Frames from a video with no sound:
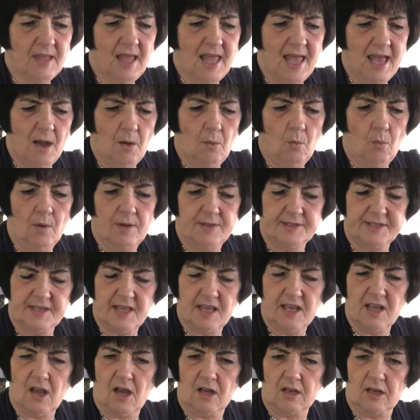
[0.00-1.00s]
And once
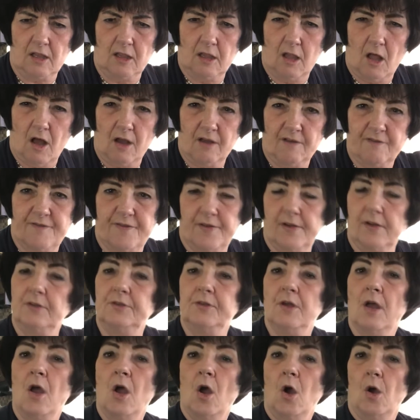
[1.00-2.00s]
they got a log
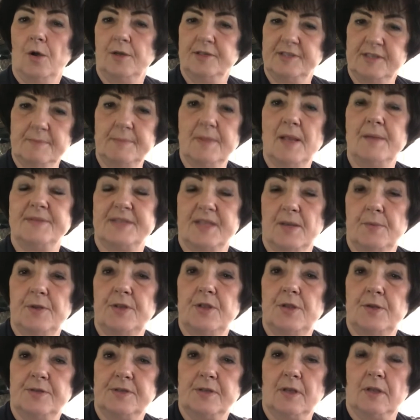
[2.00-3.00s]
felled, or sometimes they
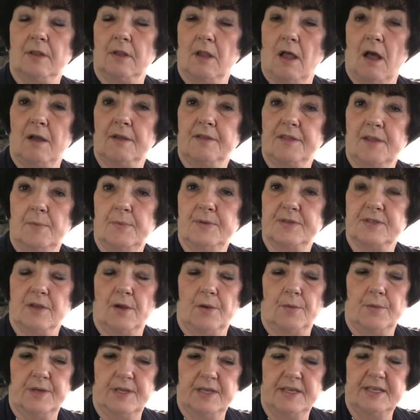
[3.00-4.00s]
would use a log that was
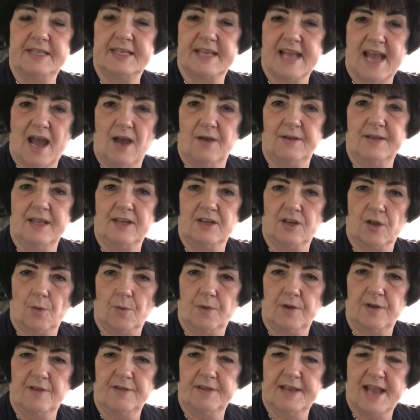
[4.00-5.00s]
already down, had
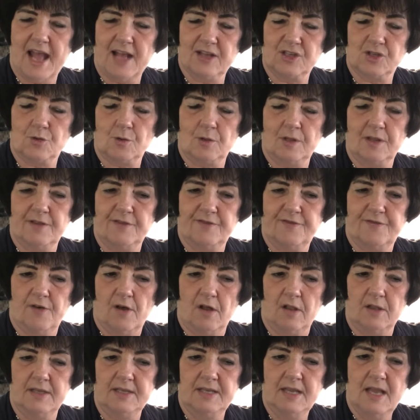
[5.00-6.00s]
already naturally
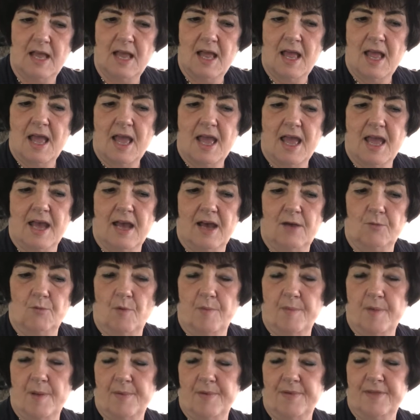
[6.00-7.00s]
fallen. And
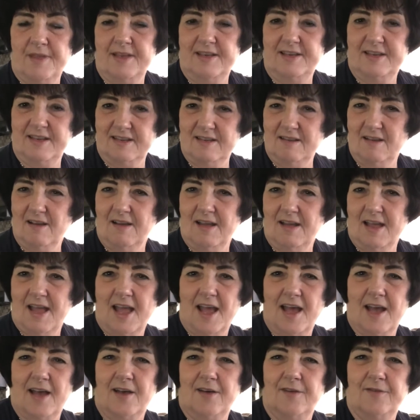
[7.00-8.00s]
remember, they did not
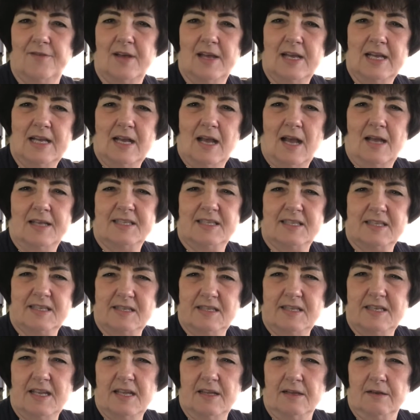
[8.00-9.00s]
have
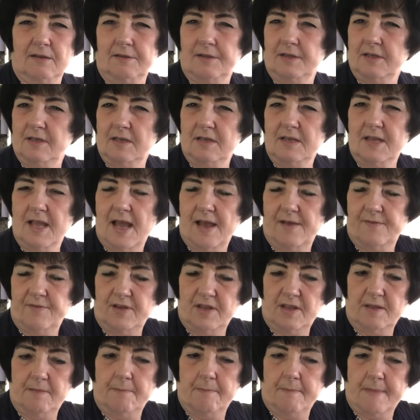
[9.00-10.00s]
steel. They didn't have
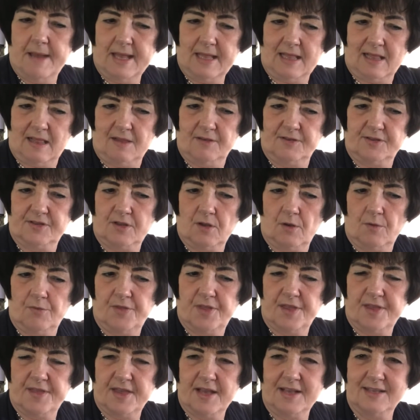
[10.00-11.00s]
any metal. So
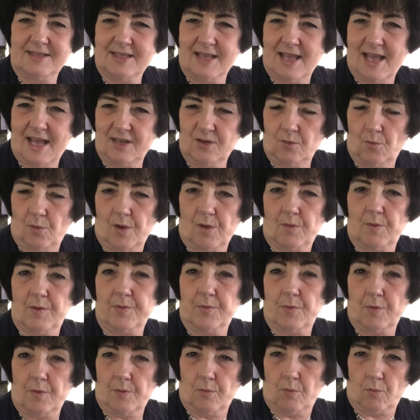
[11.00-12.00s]
the things they had to work with
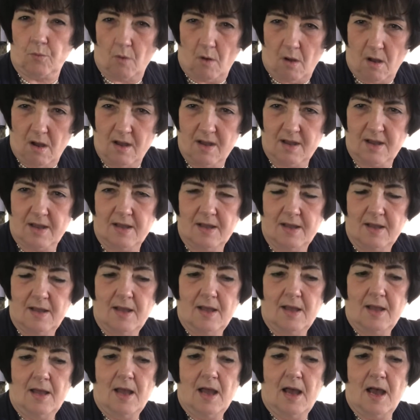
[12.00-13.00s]
were rock
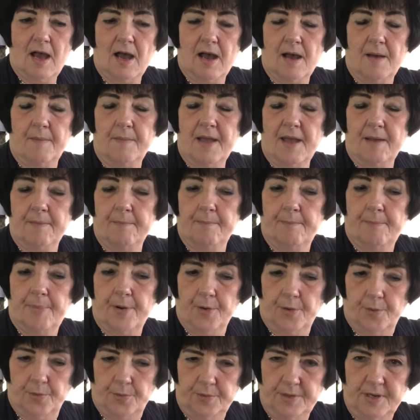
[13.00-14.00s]
and
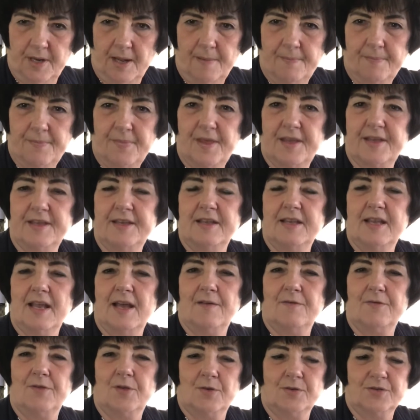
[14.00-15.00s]
bone. They did
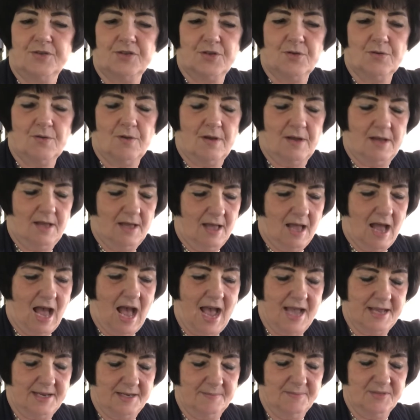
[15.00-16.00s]
have those two
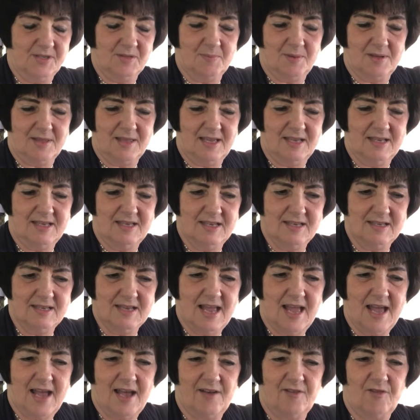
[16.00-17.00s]
items, but they didn't
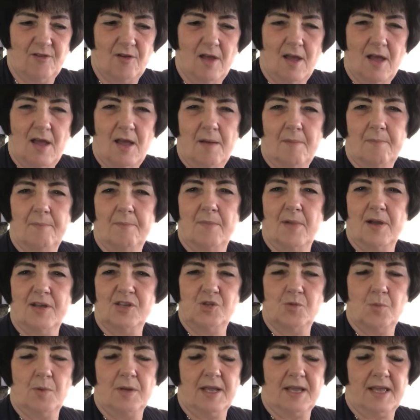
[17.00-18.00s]
have
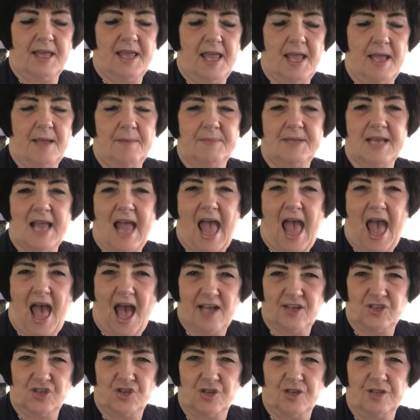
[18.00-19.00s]
much when it came to
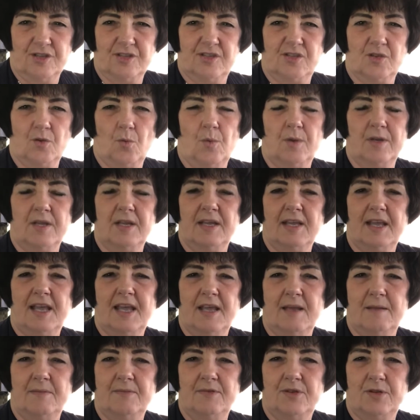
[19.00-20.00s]
hatchets or when it
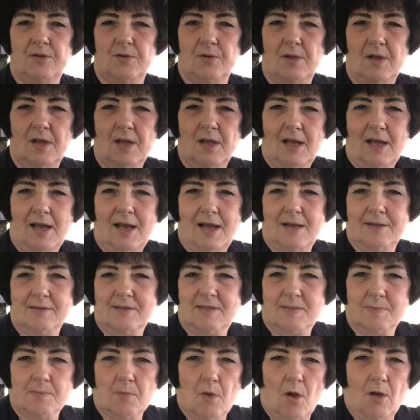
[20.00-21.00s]
came to
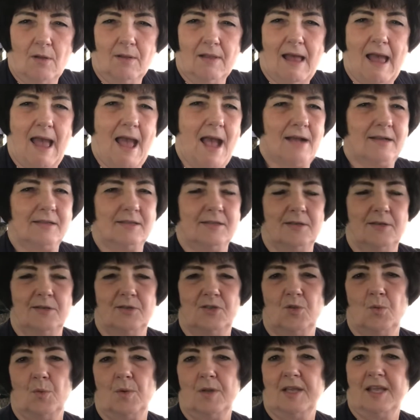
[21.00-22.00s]
small
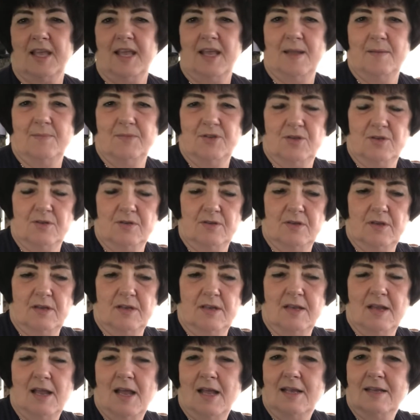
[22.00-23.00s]
axes or when it came
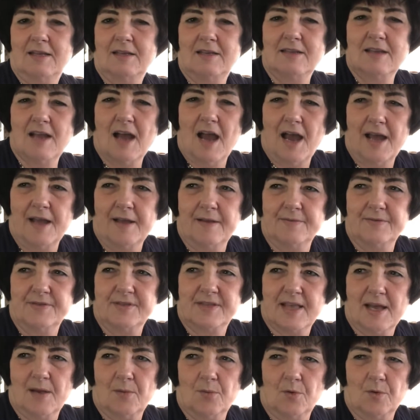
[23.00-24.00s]
to knives
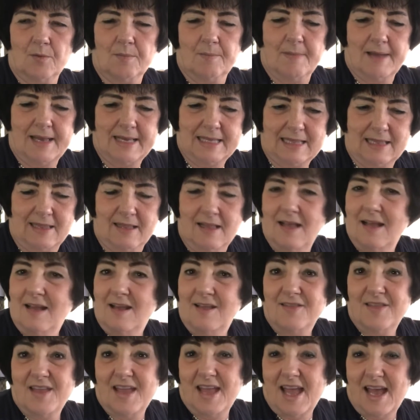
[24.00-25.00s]
that were metal.
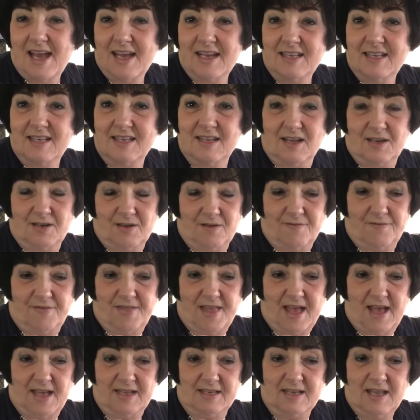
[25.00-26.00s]
They had none of
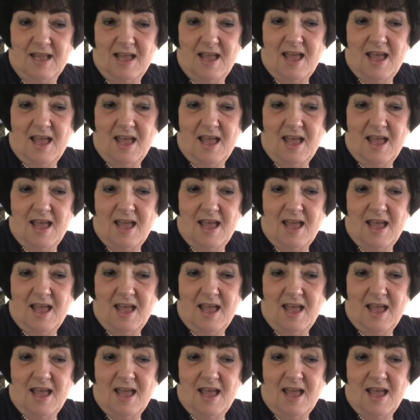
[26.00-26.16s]
that.